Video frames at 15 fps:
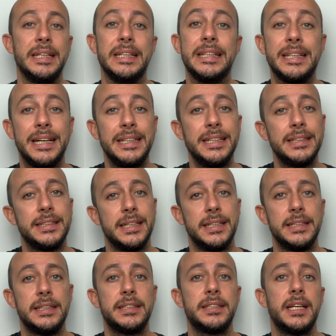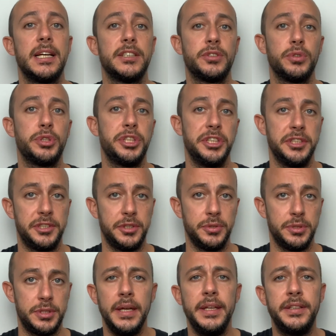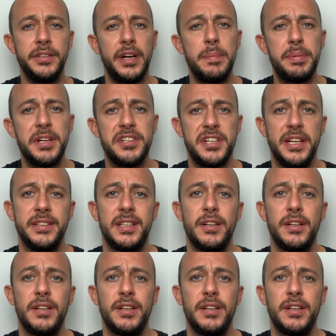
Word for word: Italian Tanners Association. It represents a